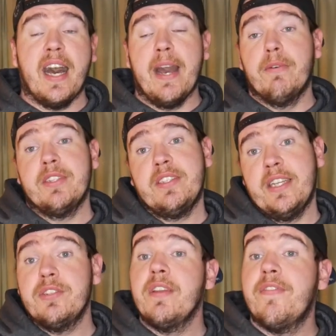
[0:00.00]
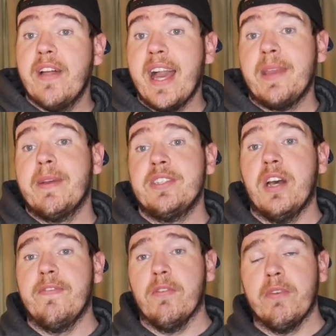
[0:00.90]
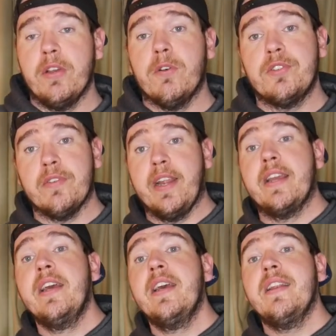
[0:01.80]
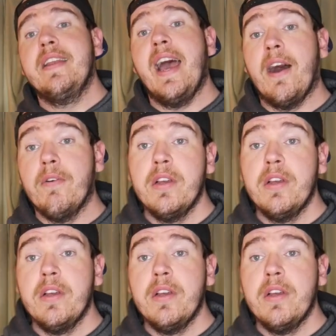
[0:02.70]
I was essentially flagging myself for reholstering. Now,